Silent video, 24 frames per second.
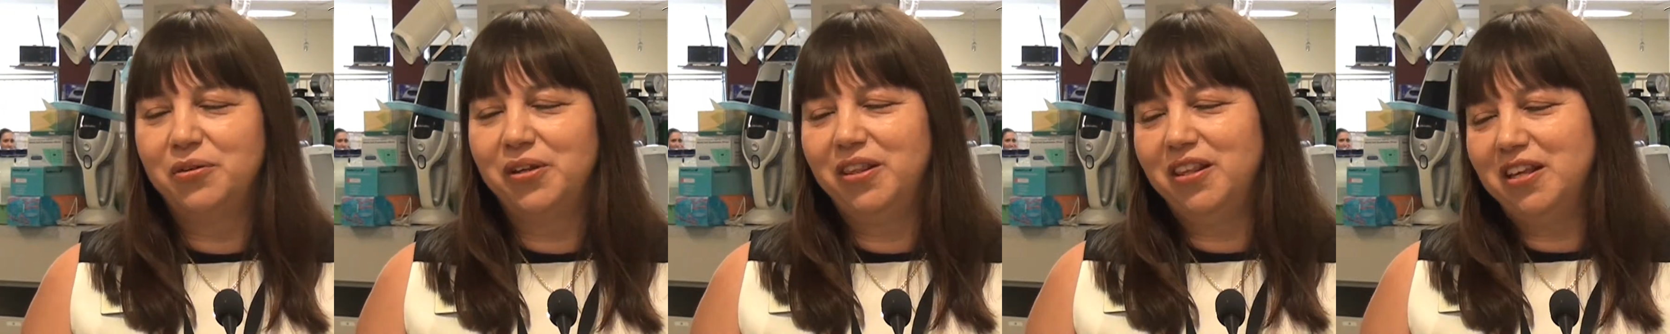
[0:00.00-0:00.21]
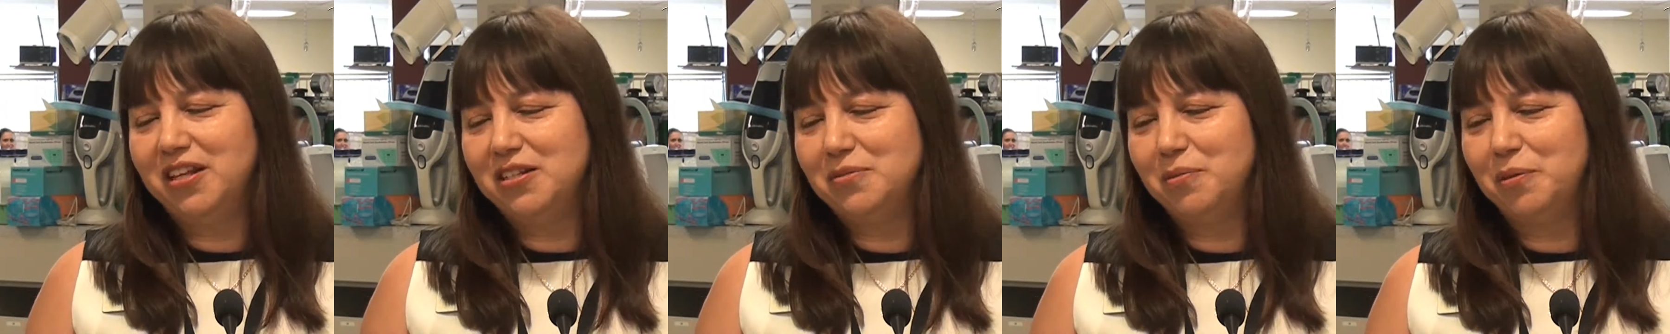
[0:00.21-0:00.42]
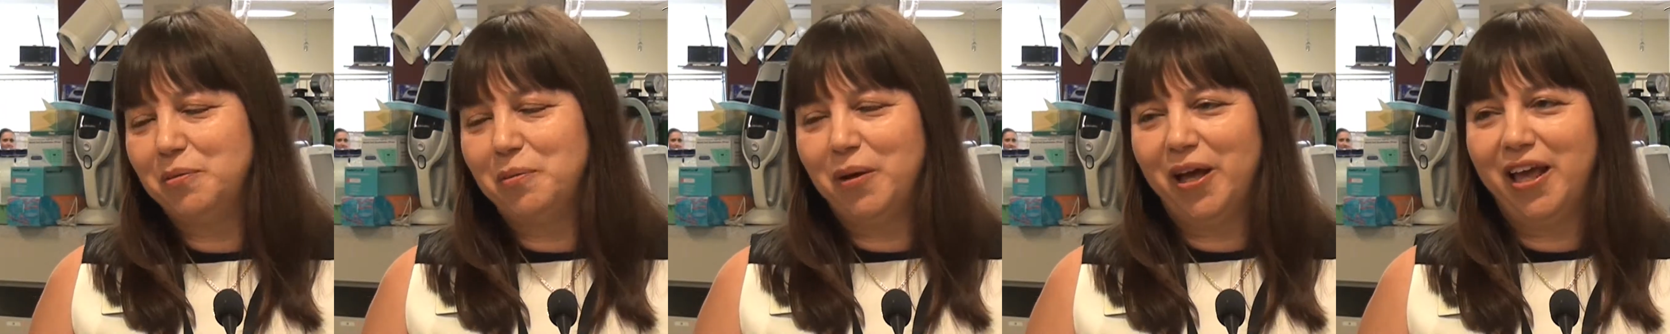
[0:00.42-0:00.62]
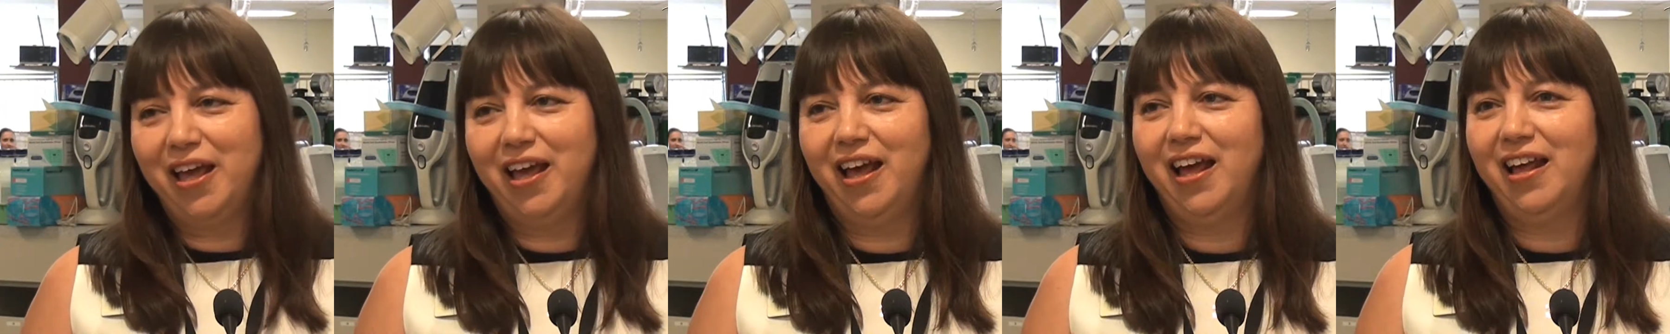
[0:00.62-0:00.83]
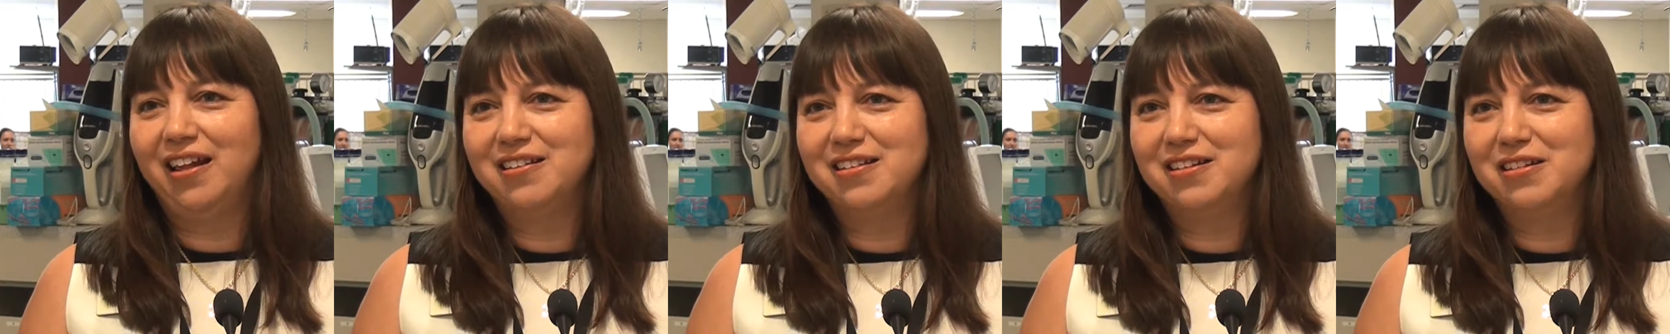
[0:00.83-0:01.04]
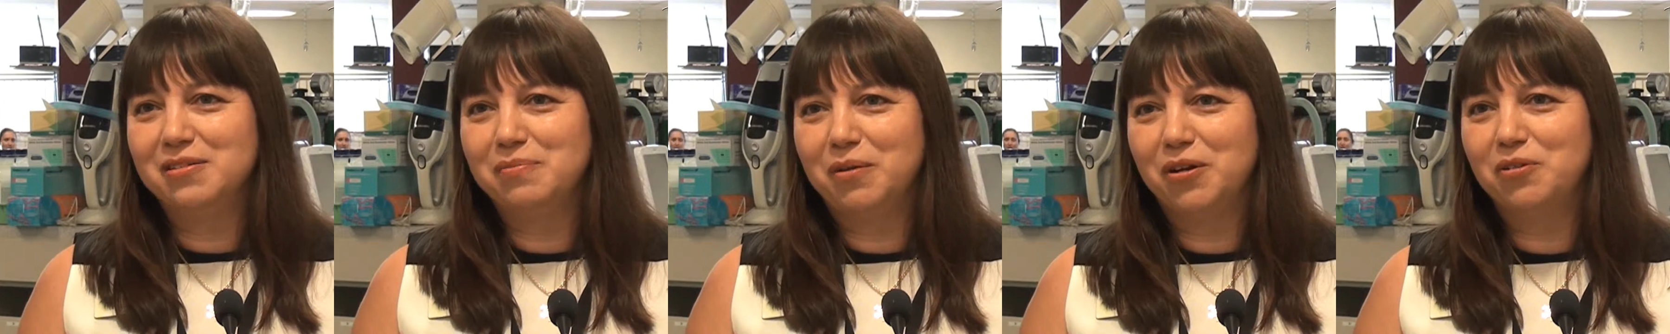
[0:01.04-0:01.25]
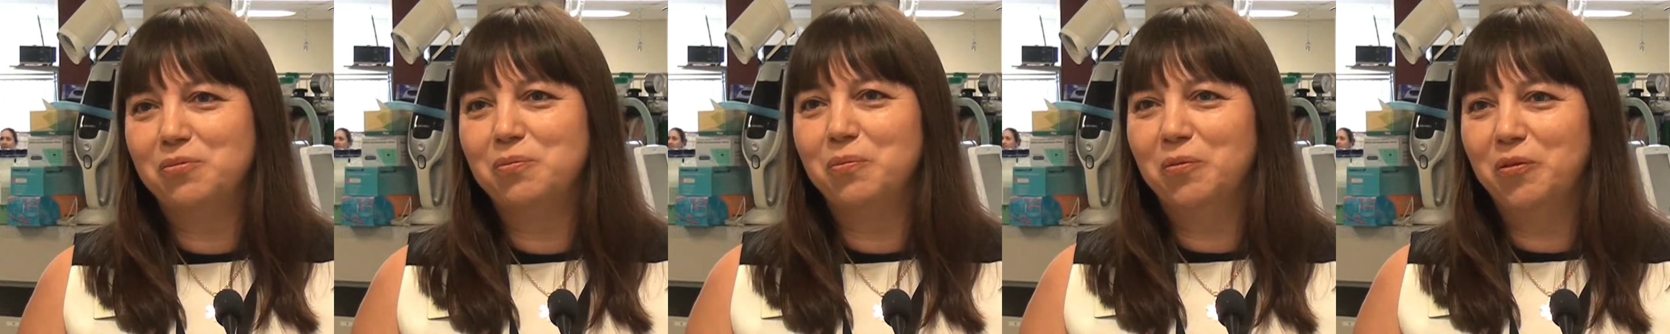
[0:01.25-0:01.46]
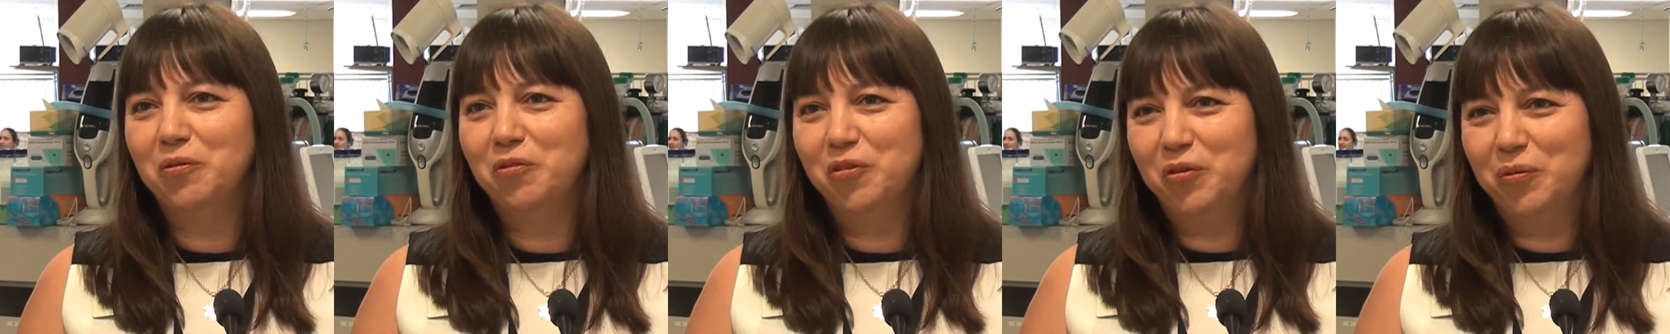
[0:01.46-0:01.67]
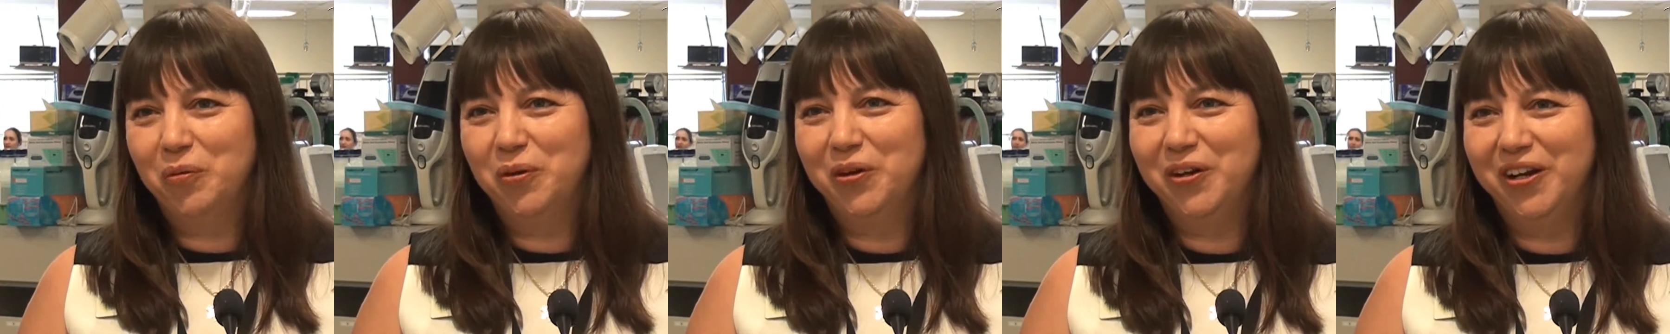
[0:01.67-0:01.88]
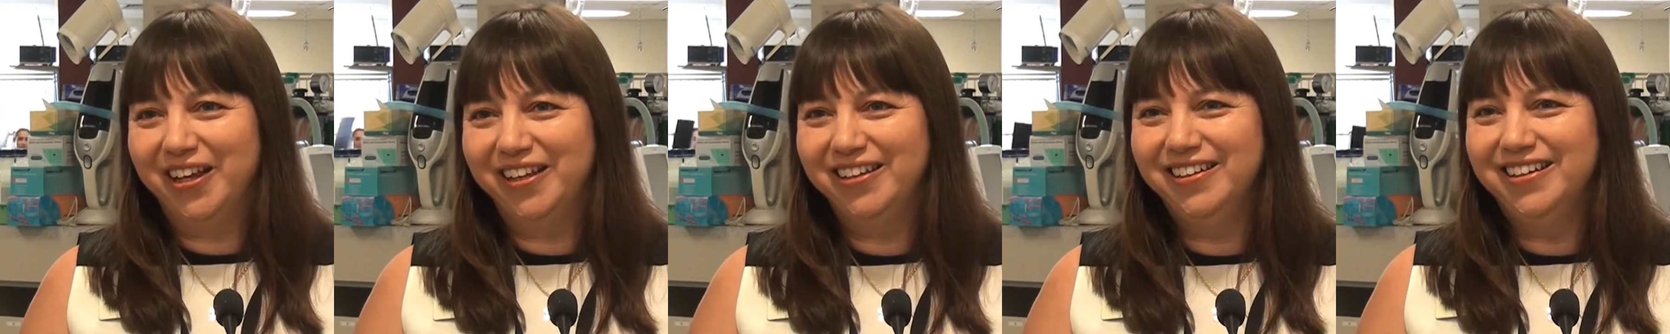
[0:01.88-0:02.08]
doing things with my hands is much more
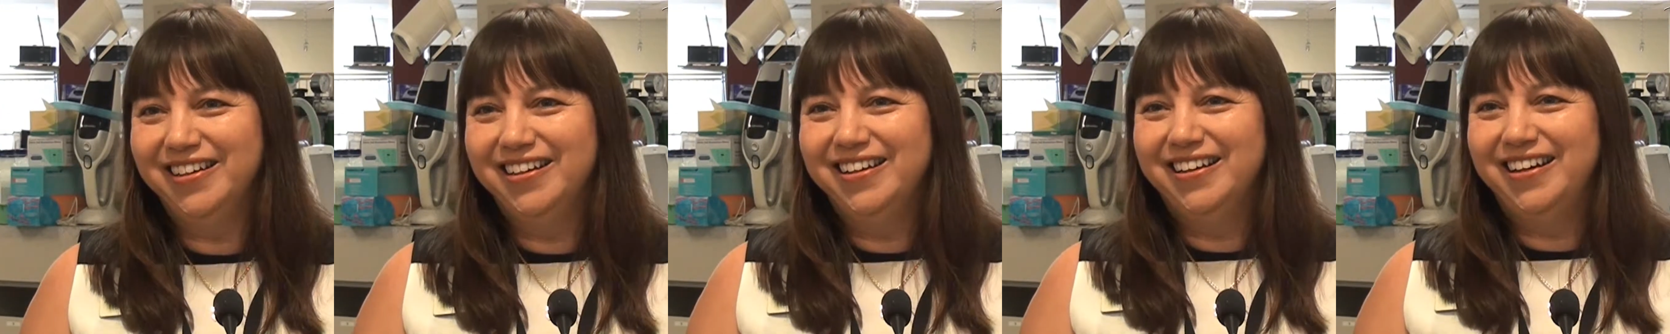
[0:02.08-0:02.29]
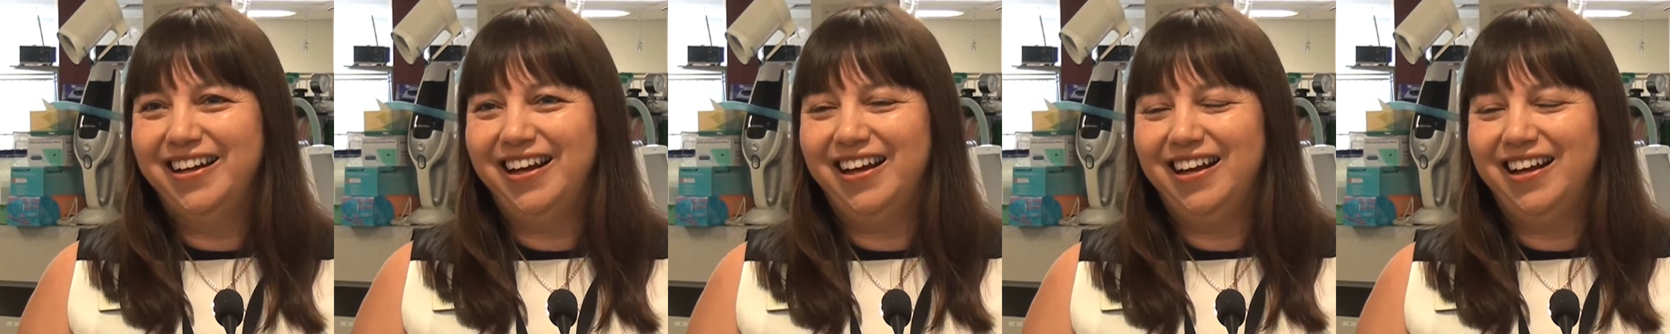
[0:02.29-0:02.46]
rewarding